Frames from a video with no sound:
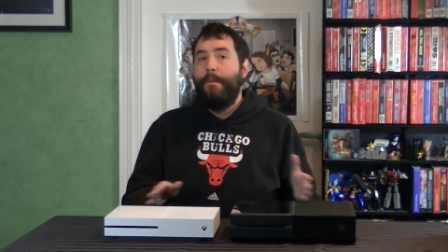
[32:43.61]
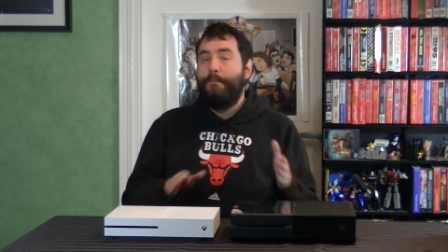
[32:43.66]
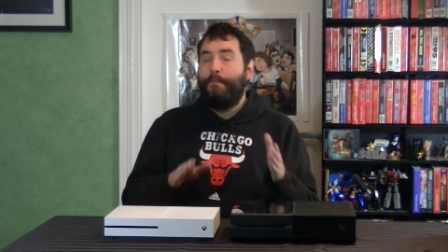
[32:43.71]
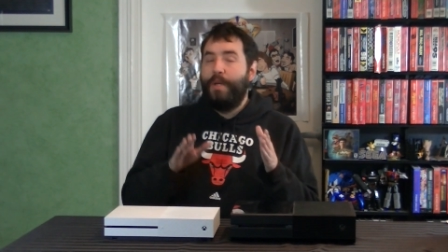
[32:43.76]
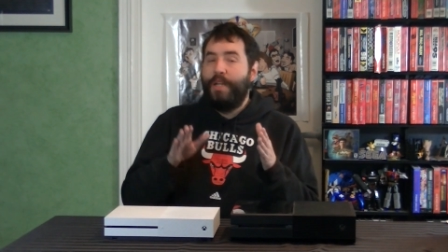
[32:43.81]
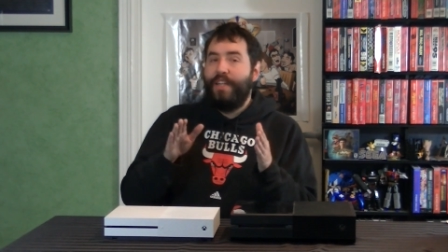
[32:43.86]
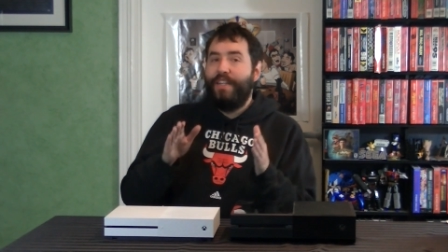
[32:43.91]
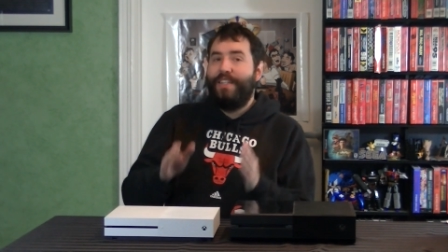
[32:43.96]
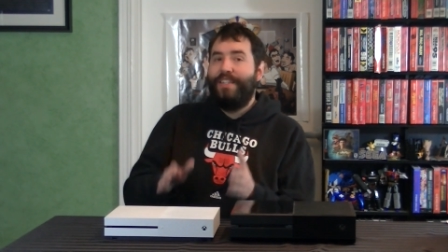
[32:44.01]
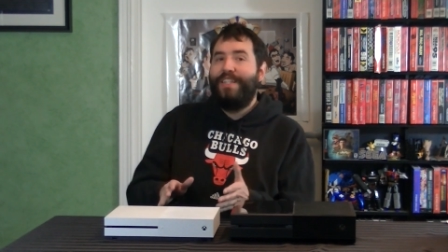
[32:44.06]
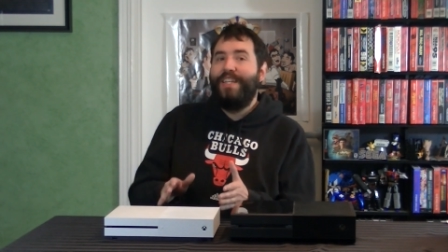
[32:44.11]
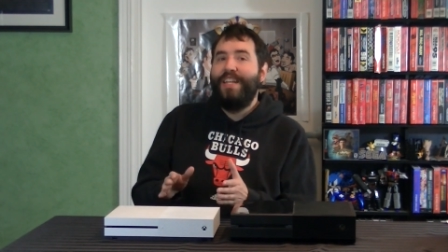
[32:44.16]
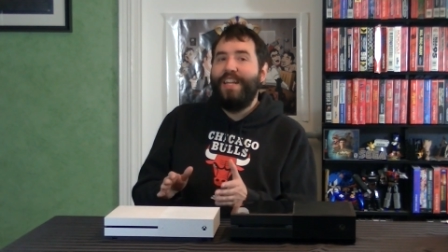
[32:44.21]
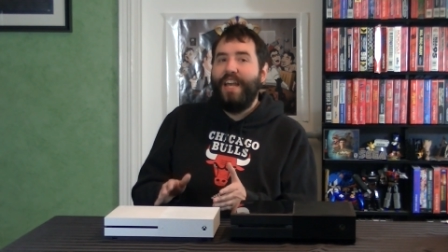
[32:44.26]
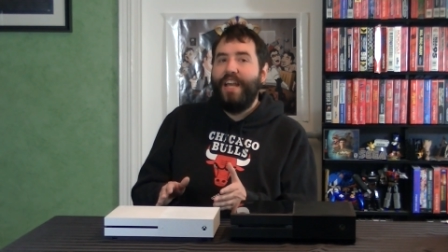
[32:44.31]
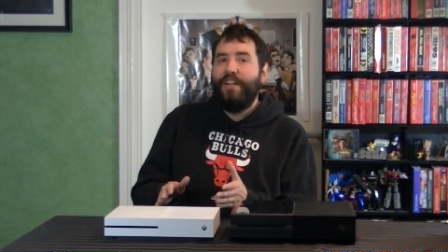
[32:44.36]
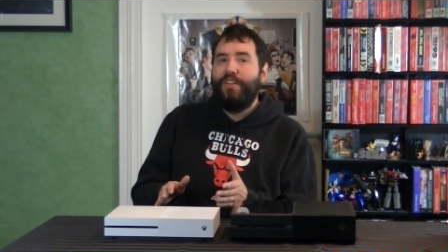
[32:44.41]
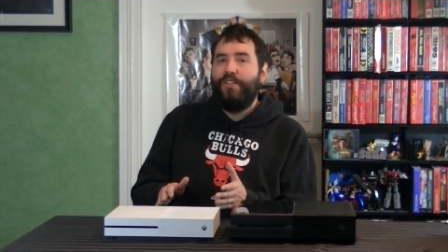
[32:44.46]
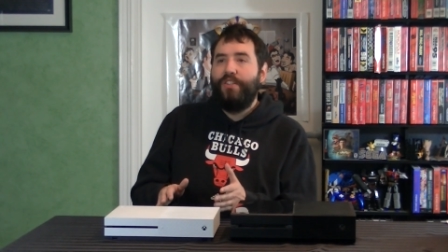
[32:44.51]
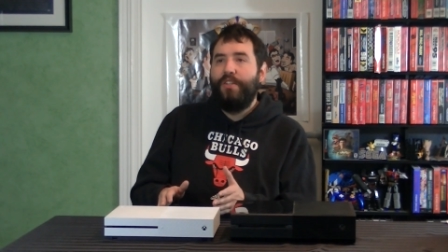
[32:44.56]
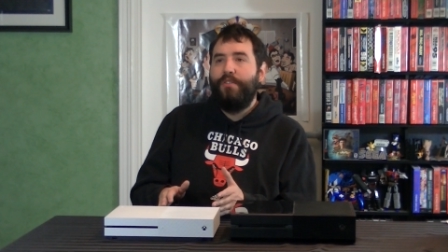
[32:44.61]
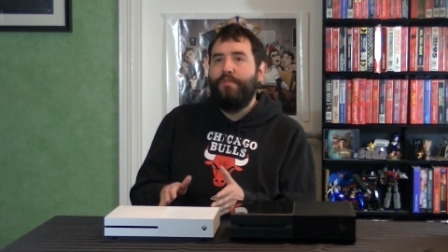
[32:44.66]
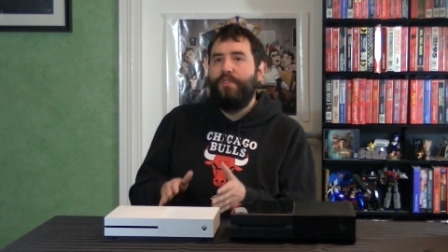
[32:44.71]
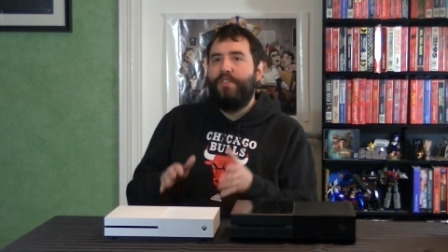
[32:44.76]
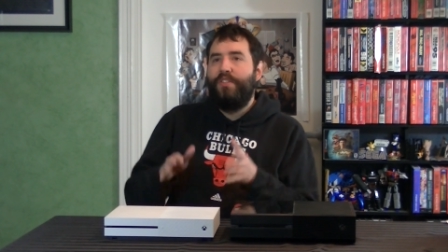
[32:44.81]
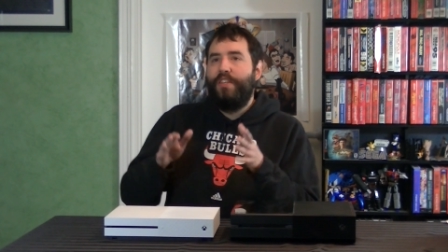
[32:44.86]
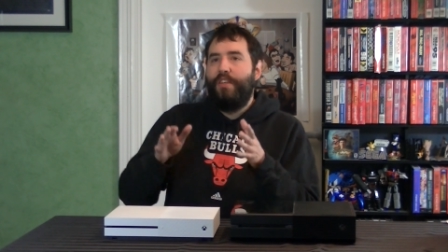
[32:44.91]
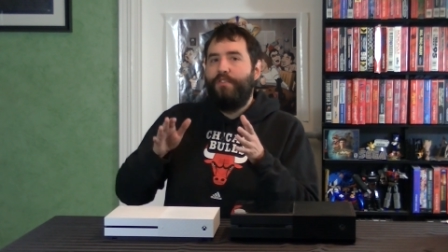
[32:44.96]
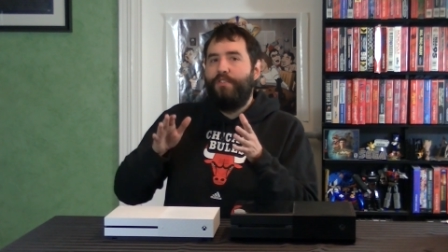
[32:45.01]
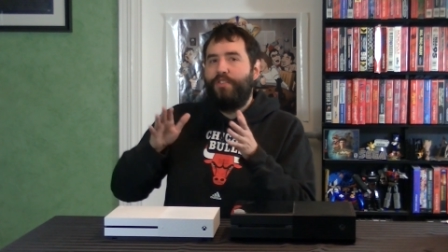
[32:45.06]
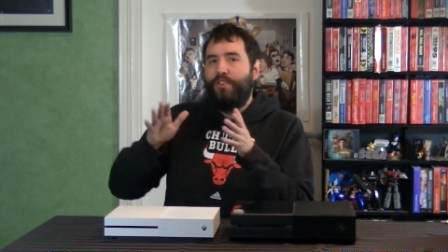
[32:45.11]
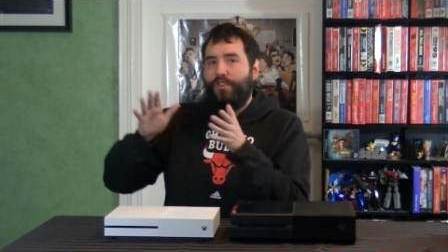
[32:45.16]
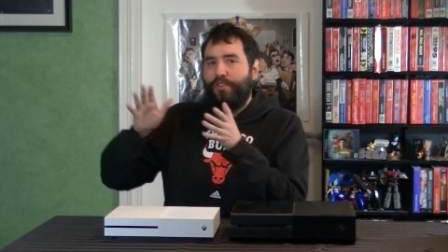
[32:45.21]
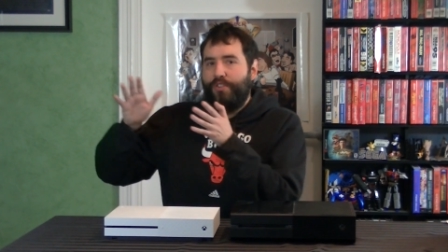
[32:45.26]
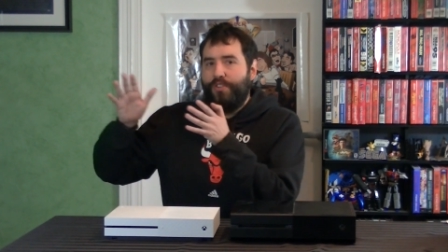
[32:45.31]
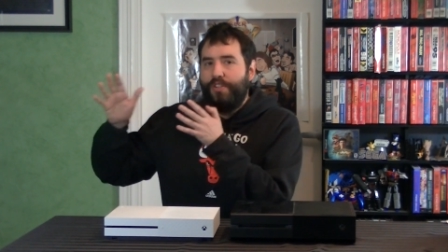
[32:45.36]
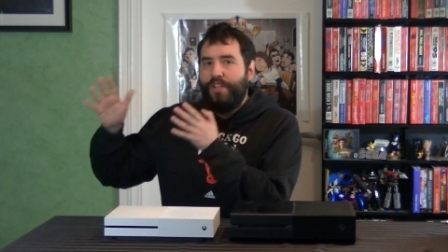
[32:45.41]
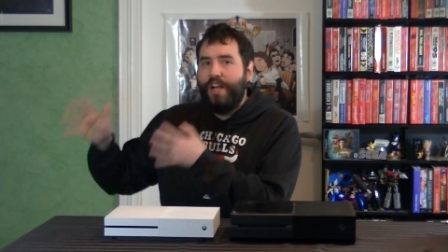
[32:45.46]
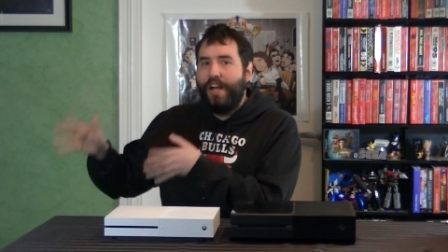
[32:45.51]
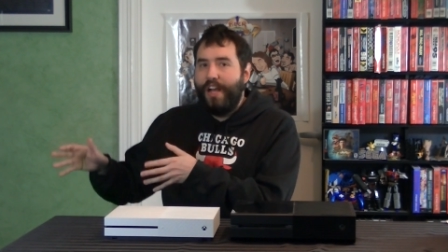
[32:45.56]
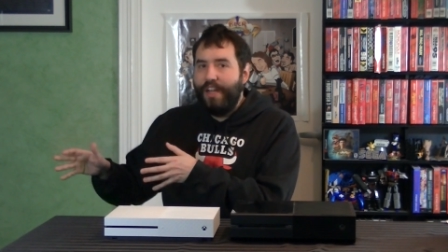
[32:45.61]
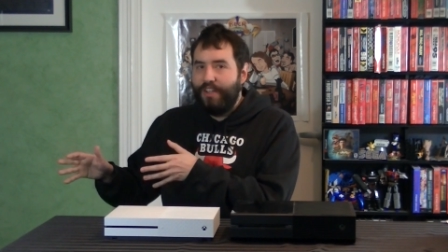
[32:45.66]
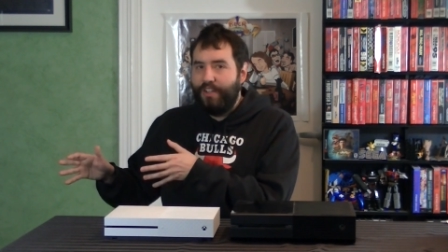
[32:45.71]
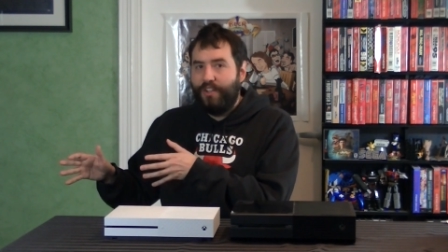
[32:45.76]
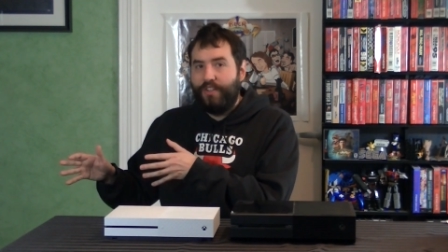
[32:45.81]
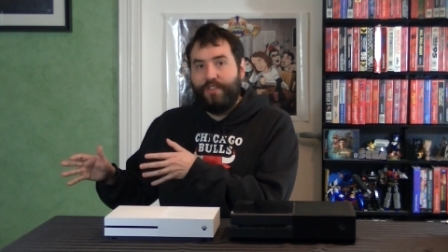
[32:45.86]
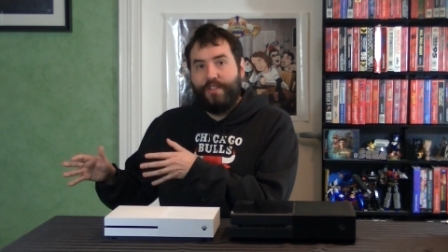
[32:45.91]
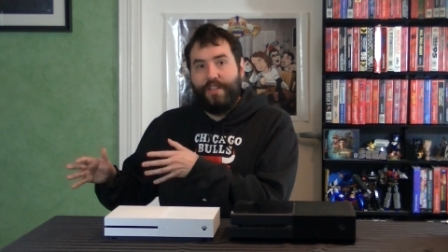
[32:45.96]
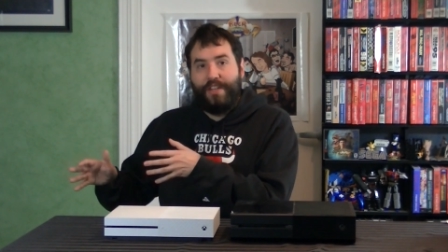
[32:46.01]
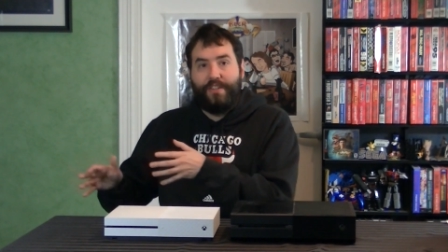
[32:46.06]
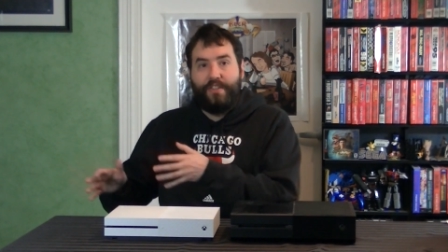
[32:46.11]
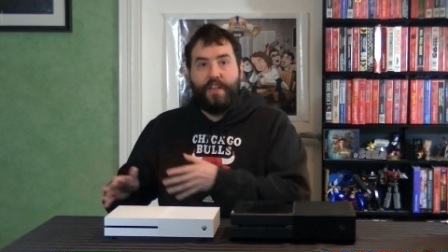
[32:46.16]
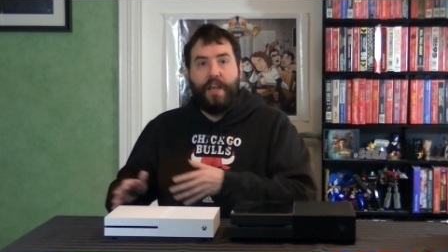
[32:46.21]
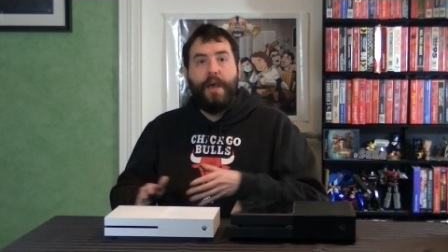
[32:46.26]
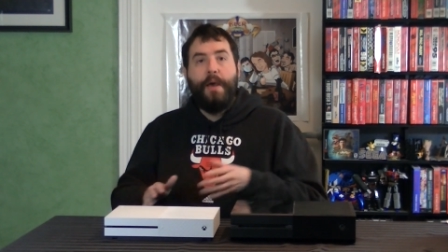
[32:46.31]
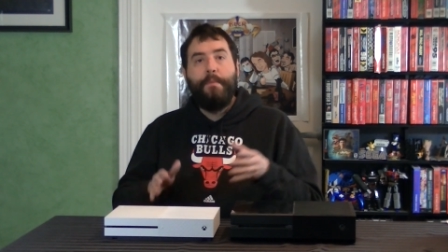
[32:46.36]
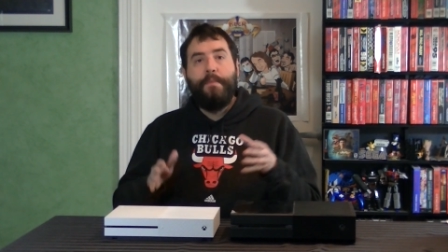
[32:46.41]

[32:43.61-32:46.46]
but it did actually receive social consciousness.